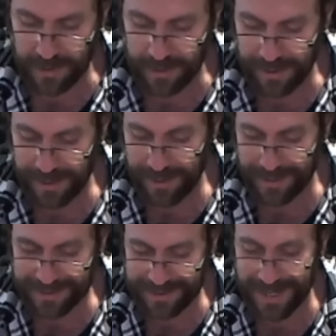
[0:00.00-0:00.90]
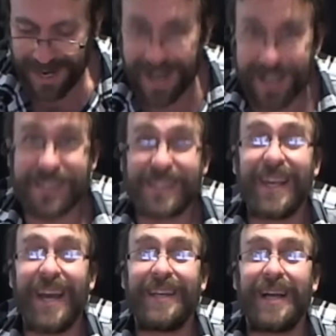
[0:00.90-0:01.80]
oh, it does
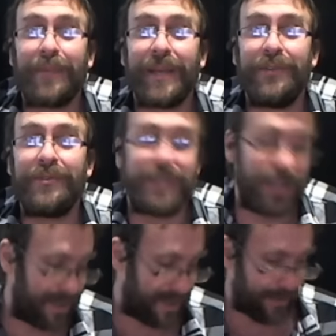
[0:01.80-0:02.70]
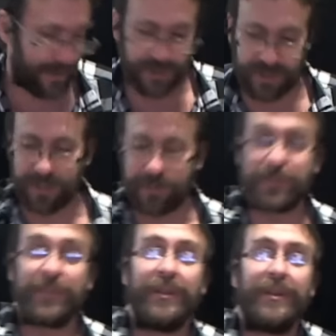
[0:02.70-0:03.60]
stand up like you see in the commercials
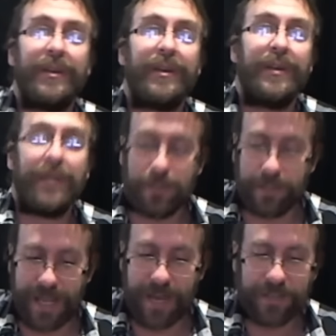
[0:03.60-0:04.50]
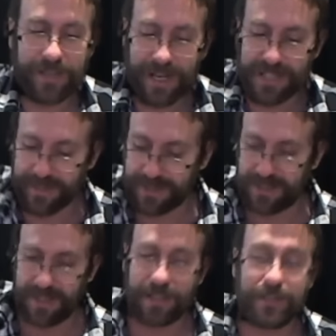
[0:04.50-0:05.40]
and all the advertisements,
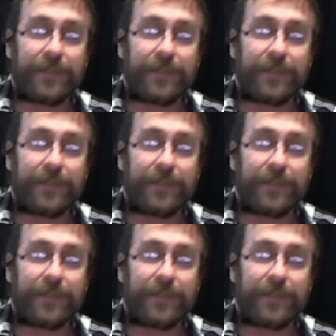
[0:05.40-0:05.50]
look.